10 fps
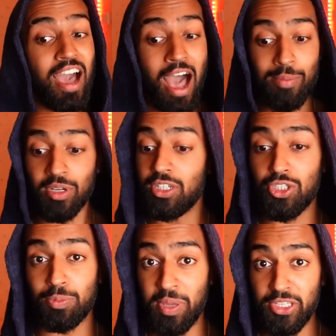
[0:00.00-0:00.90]
I'm going to
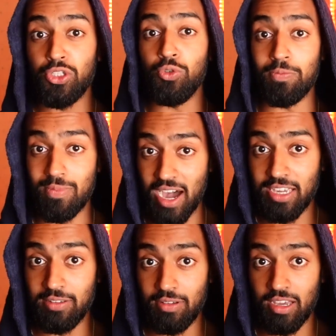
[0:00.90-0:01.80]
just pitch you
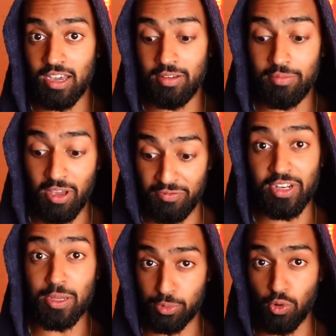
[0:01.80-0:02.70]
my
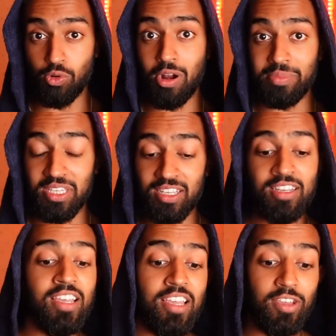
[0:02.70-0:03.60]
affiliate program here.